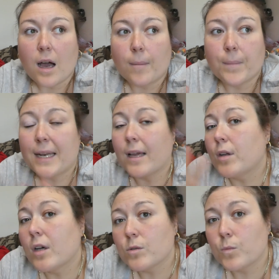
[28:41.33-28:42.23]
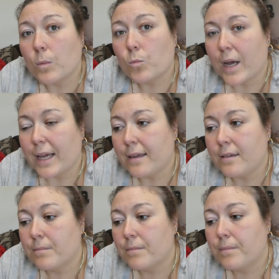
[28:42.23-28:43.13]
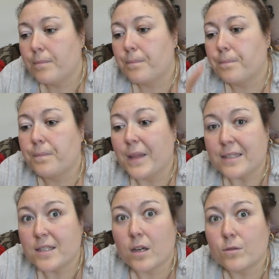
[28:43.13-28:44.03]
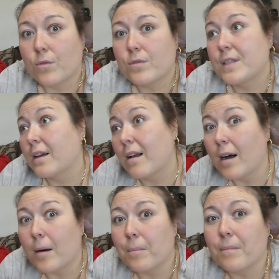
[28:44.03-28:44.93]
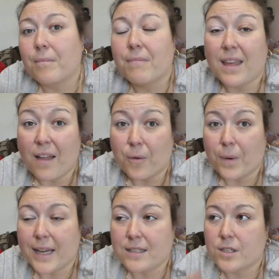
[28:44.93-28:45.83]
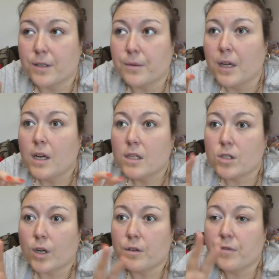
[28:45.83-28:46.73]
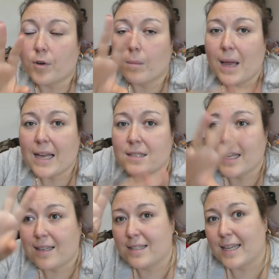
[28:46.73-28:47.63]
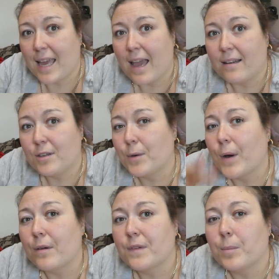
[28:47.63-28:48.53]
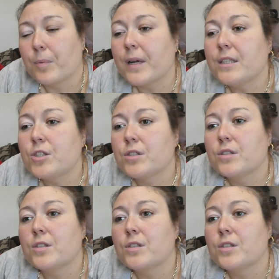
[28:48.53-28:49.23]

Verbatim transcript: Um, and it only goes one way there's tunnels that come the other way. So to go from Essex to Kent, you go over the bridge.